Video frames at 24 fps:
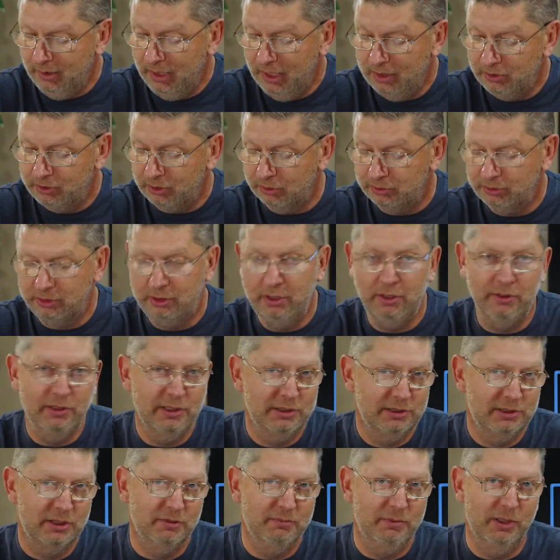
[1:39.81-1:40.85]
And so it's
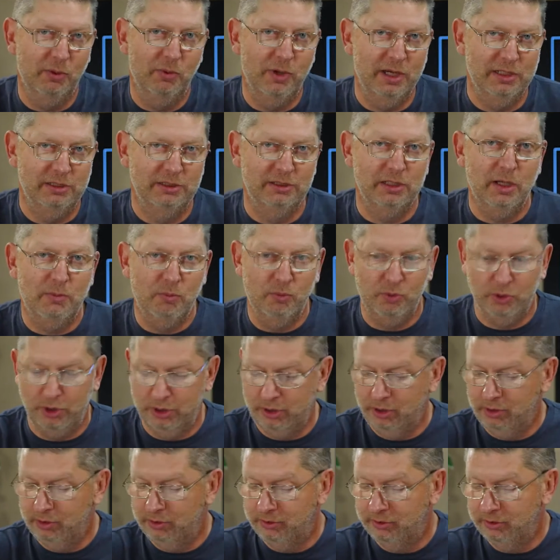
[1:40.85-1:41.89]
curious to me why some
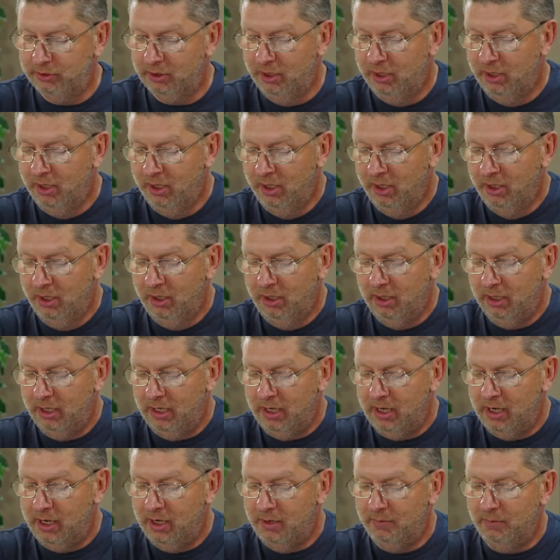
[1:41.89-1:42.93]
words
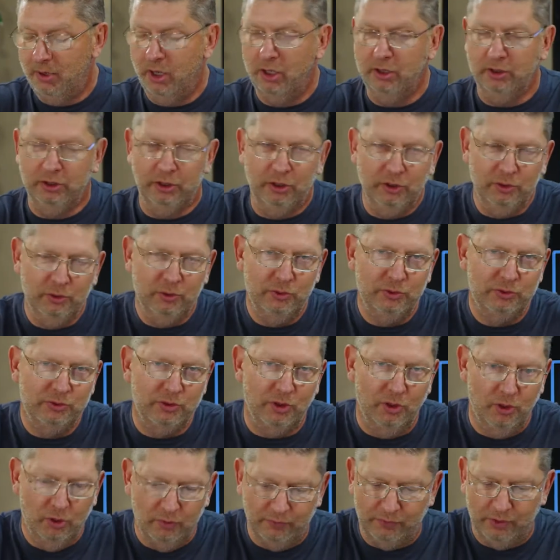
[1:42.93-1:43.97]
um, are used
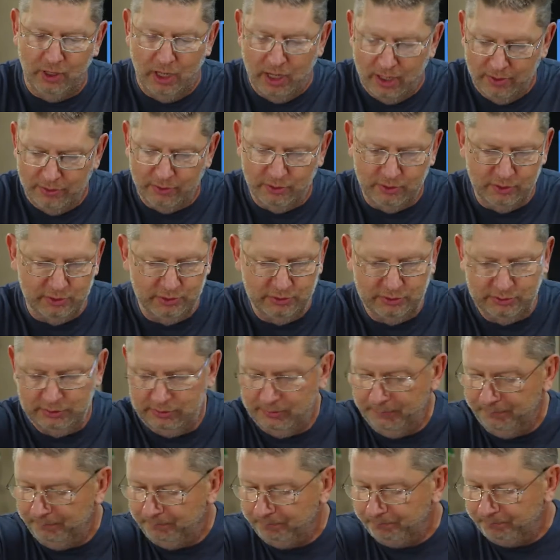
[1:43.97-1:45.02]
over others.
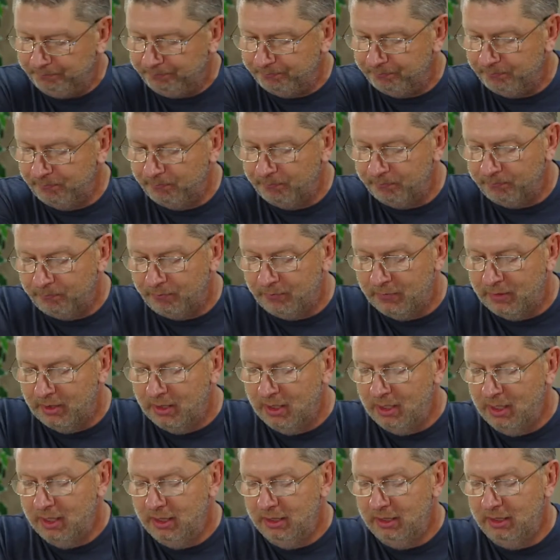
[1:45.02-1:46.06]

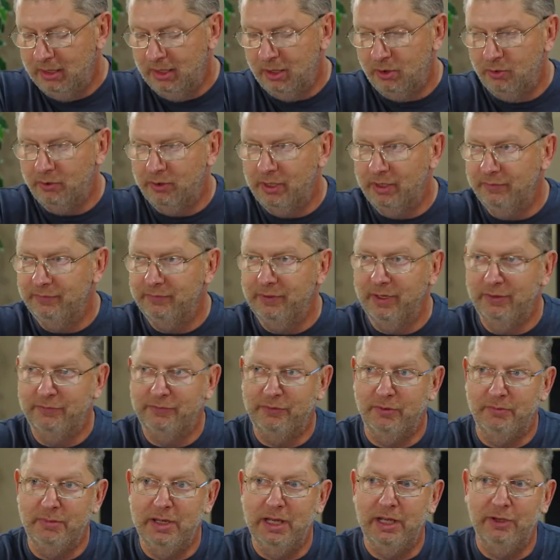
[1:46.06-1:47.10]
You know, and, and,
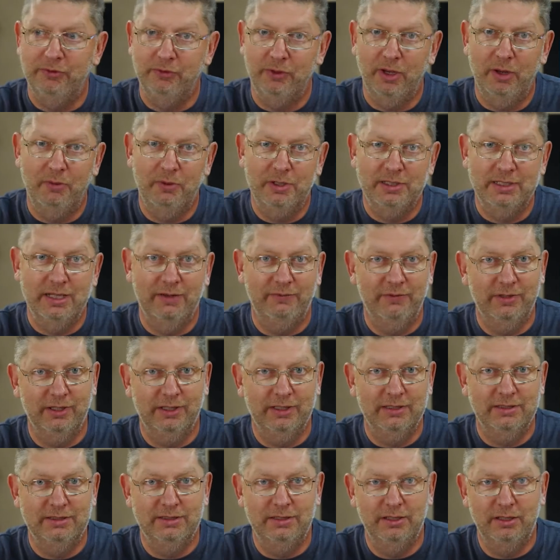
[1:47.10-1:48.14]
for me, so I always have to
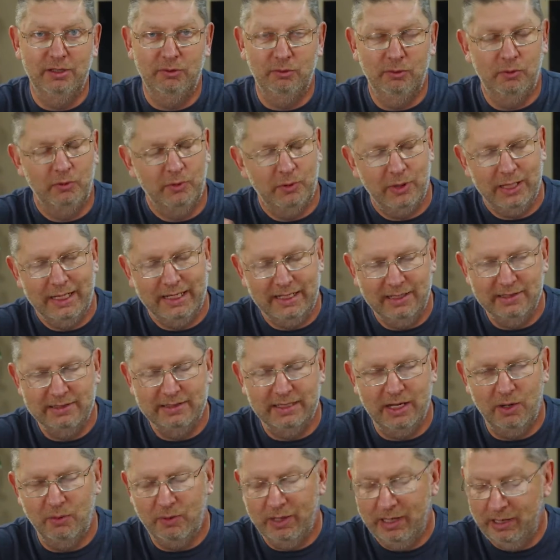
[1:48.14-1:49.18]
consider well, why is
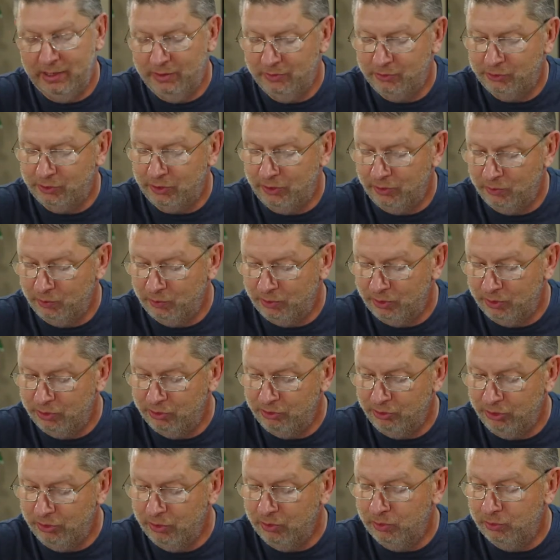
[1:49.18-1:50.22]
that? Why is certain
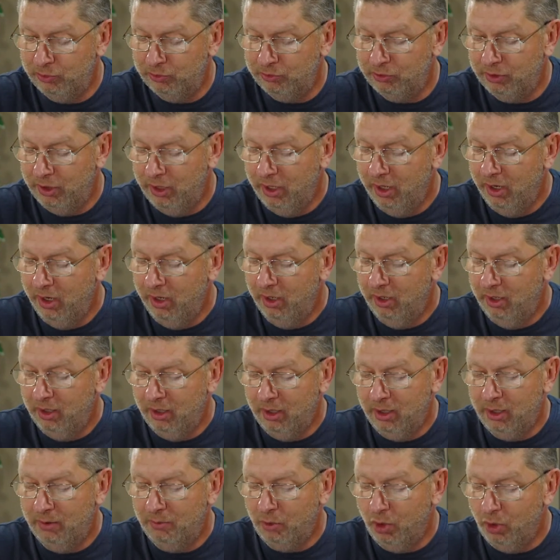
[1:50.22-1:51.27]
words used
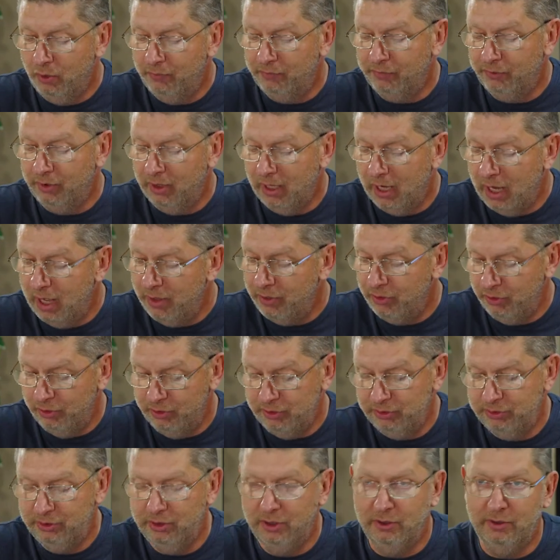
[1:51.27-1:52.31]
um, over
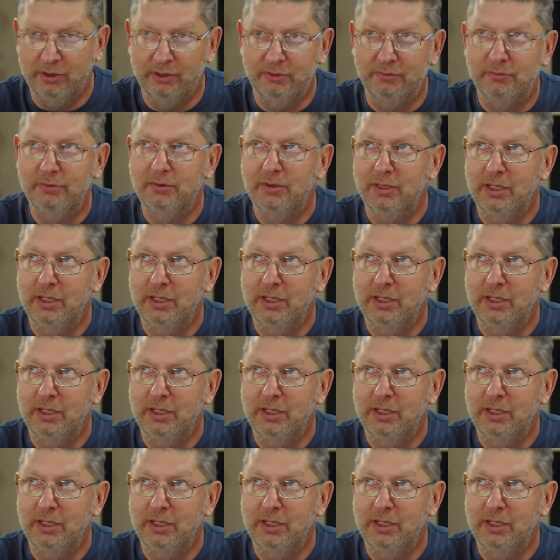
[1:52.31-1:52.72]
others? You know, and